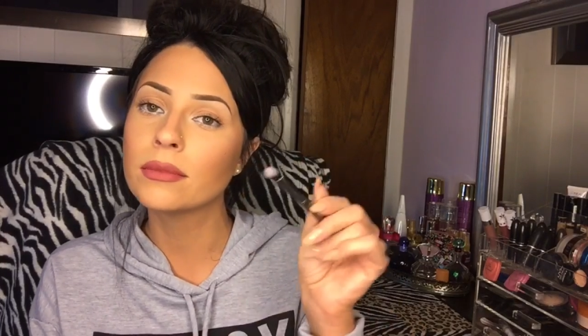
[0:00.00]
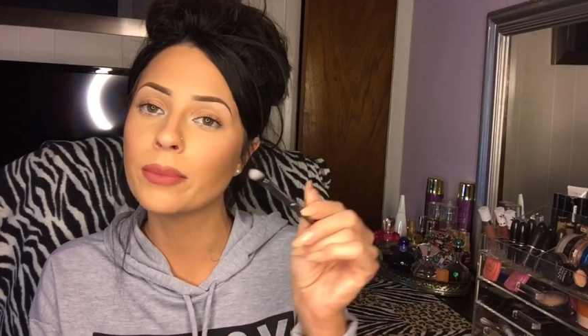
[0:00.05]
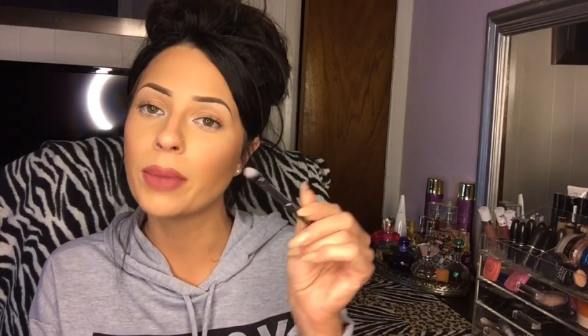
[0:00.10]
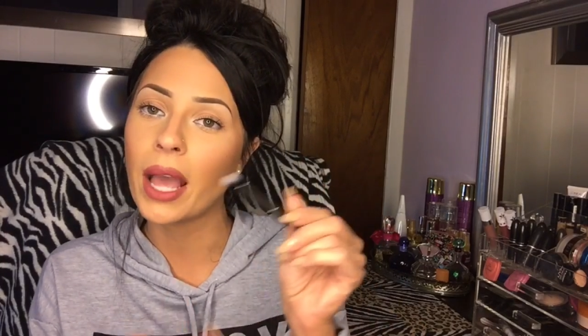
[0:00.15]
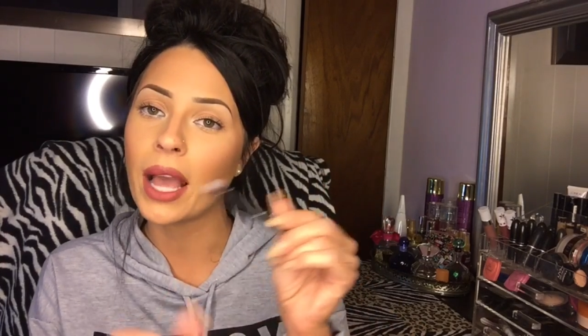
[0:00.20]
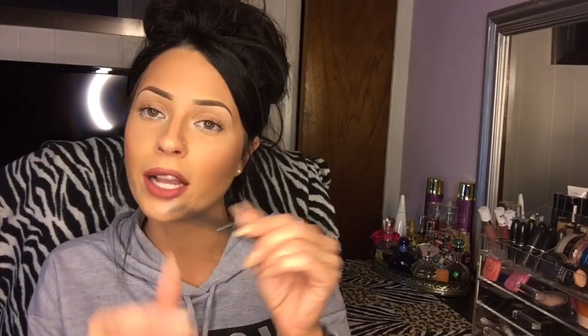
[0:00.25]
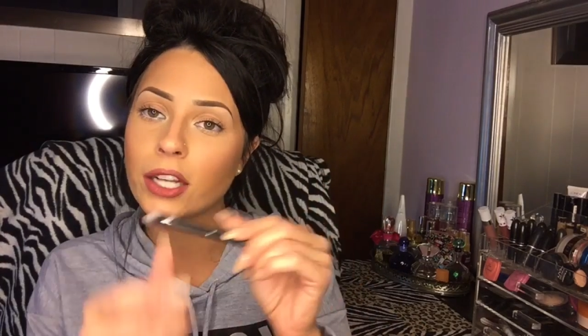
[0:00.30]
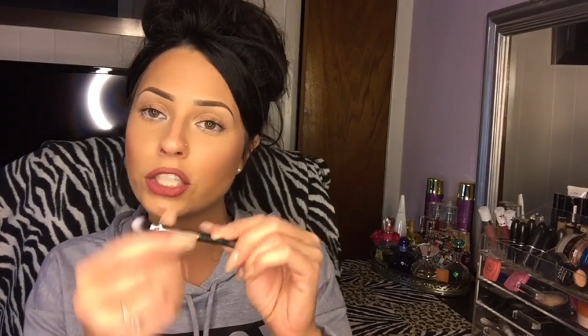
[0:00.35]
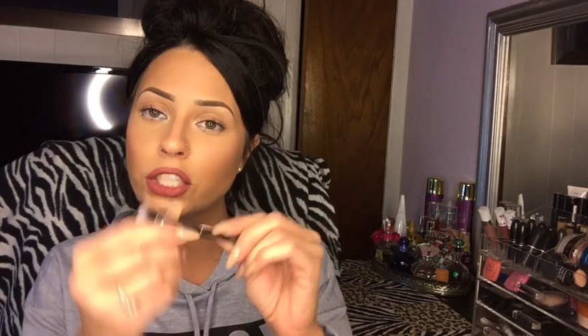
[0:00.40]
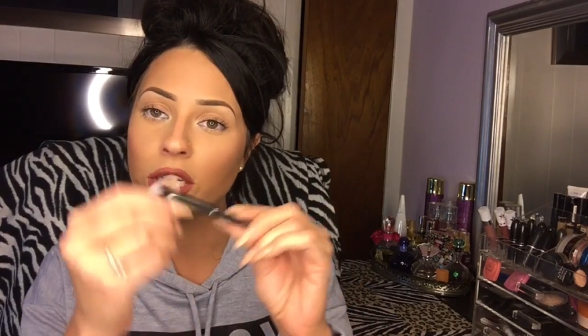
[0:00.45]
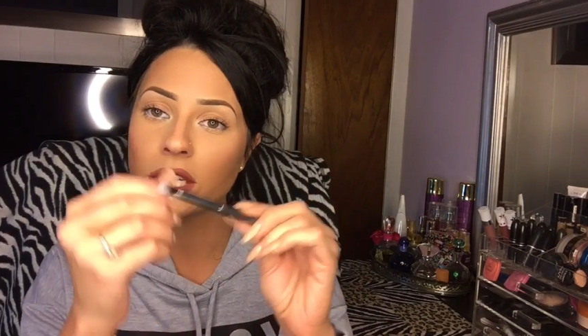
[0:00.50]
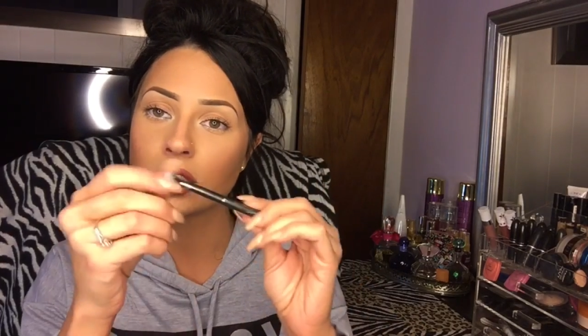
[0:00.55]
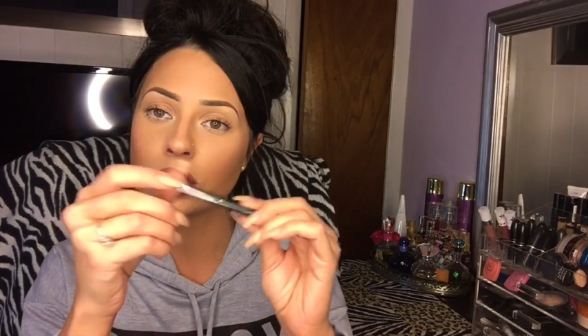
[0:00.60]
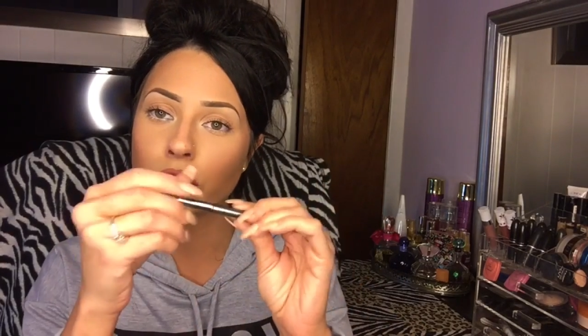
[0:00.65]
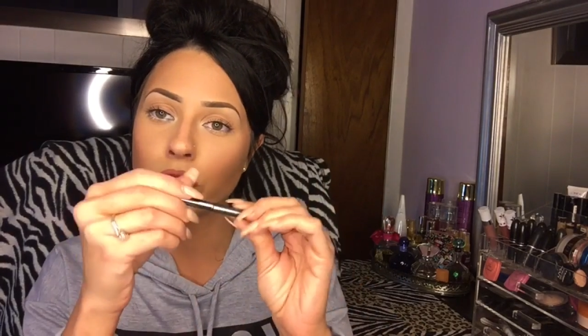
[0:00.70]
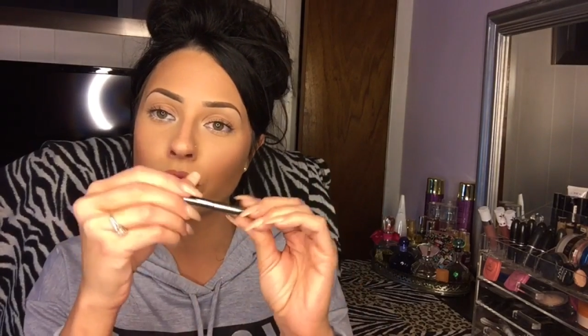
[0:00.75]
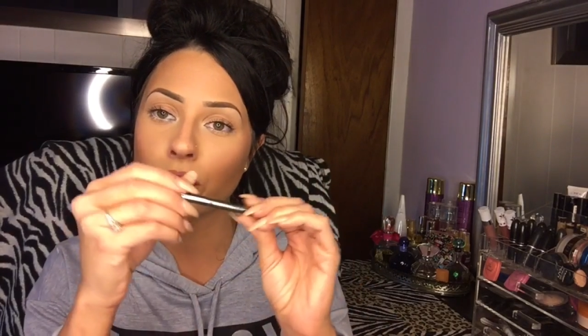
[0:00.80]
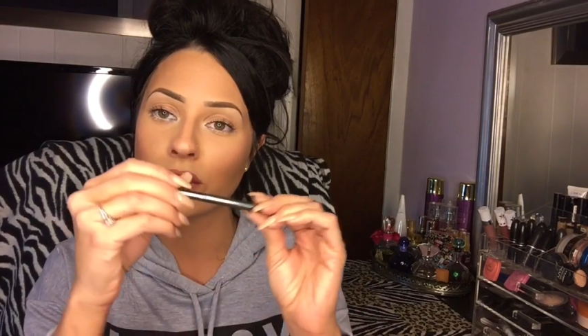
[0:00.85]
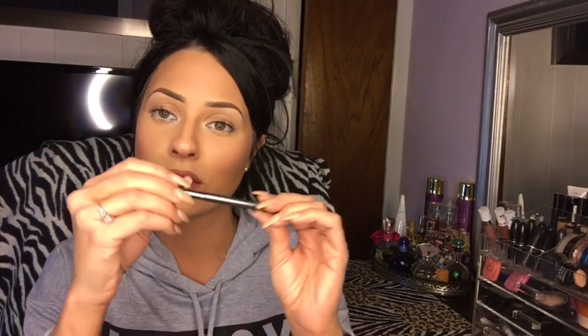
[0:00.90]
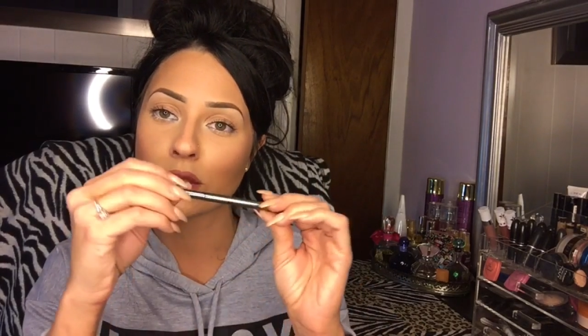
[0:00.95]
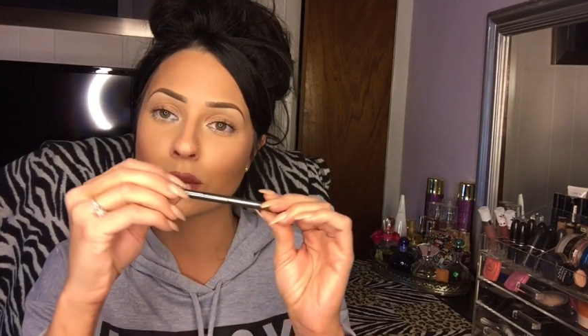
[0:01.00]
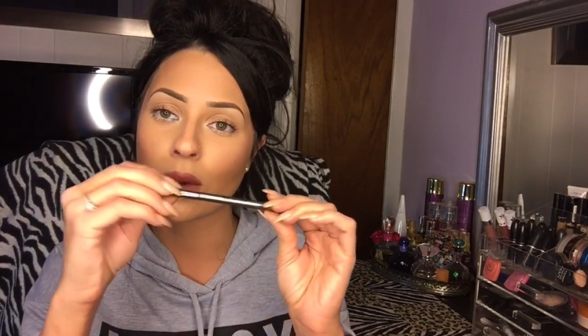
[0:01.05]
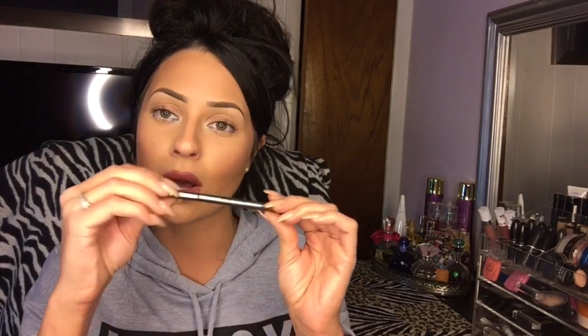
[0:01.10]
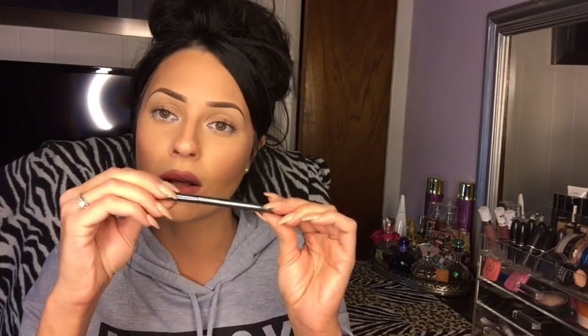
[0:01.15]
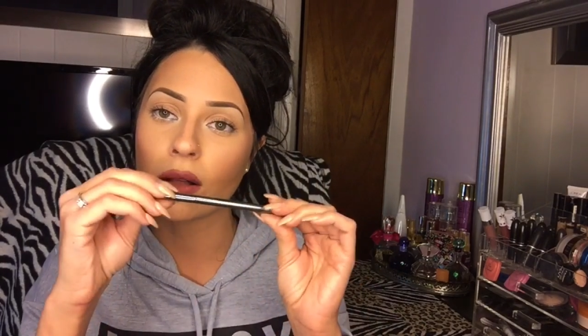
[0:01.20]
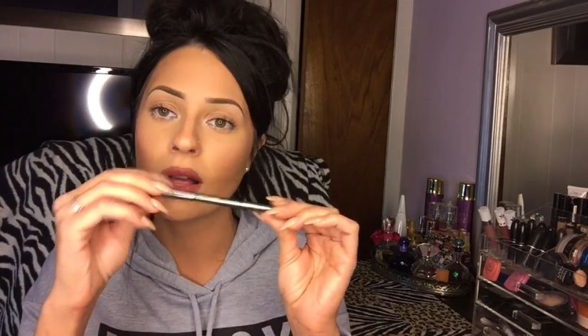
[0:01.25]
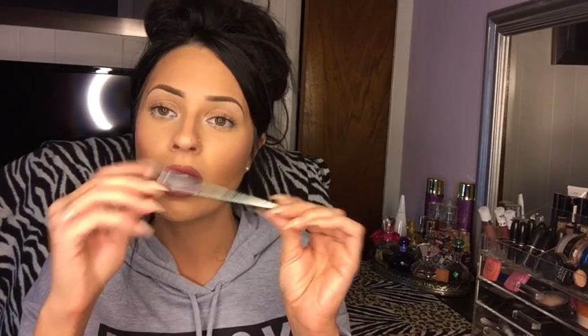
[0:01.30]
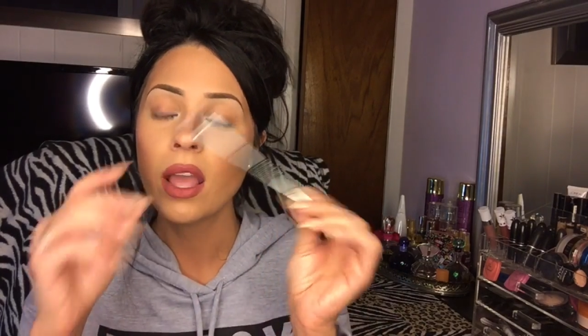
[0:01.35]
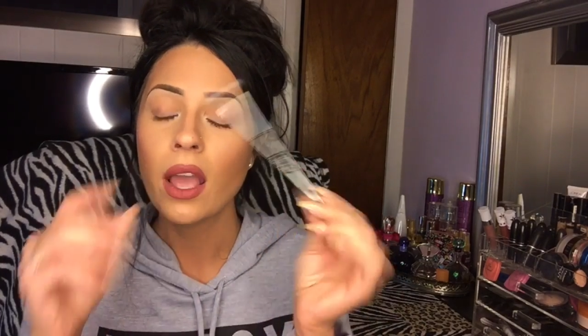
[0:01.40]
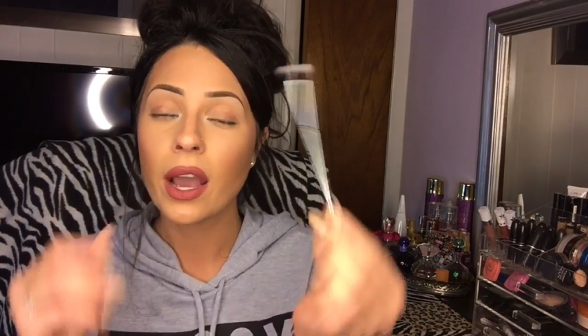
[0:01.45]
packaging is cute as
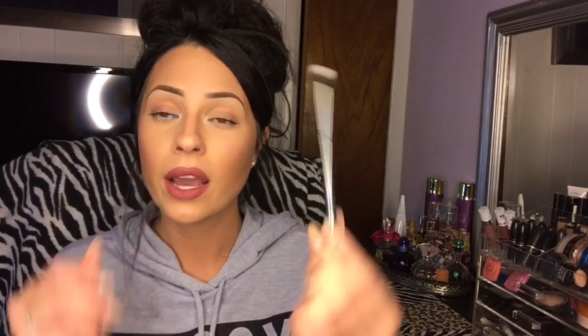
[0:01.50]
well.